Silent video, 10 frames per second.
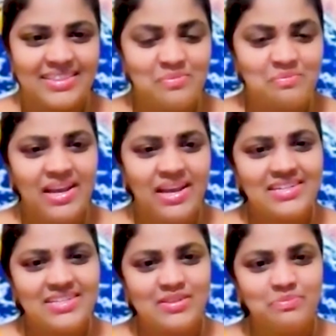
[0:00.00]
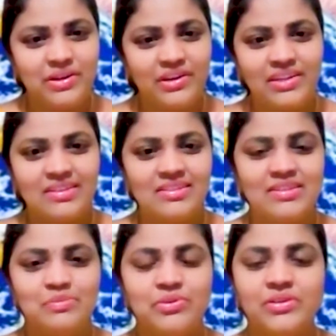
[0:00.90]
The mind doesn't
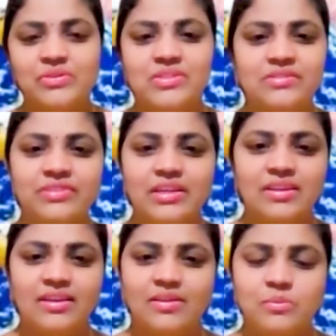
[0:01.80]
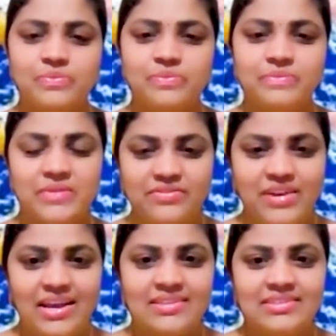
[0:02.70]
particularly produce a feeling.
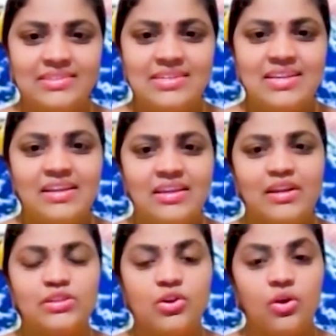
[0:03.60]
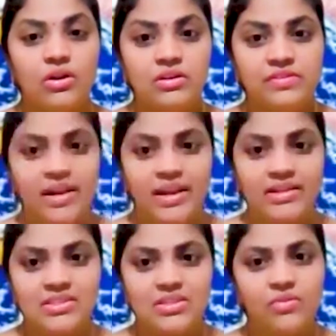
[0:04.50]
Rather, it
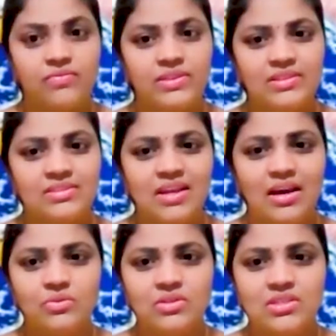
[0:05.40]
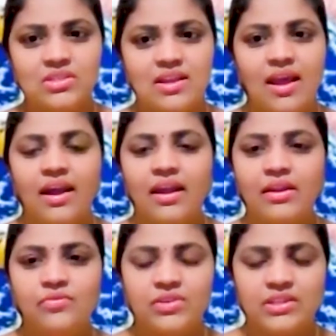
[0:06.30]
contracts with doubt
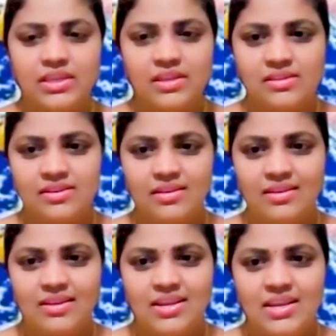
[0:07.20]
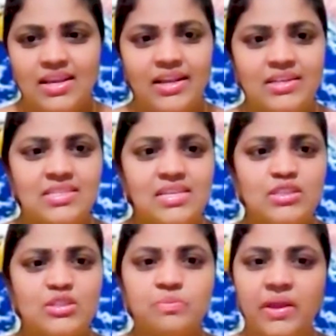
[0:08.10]
and worry. It
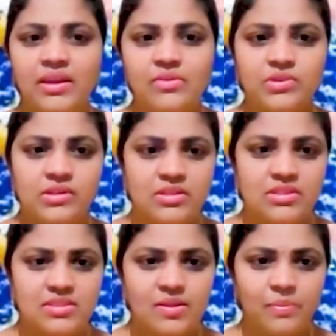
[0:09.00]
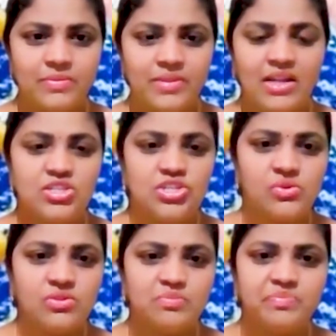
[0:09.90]
says many words and
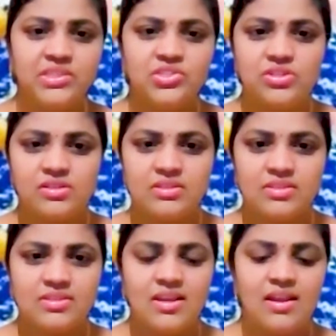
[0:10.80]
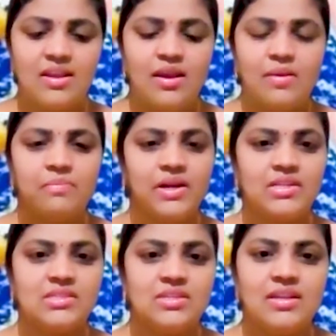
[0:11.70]
shows pictures,
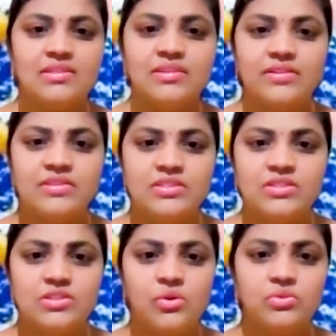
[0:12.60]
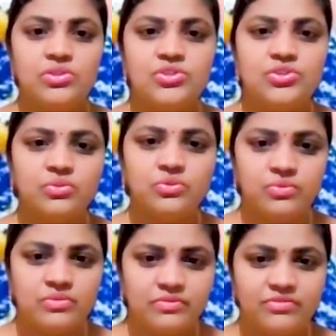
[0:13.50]
but there is no
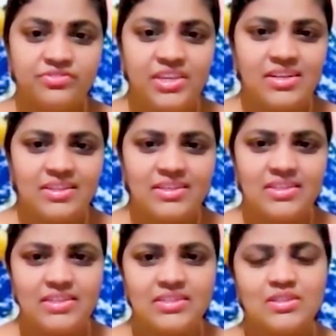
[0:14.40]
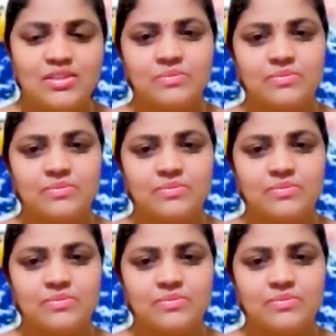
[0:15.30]
true feeling in it.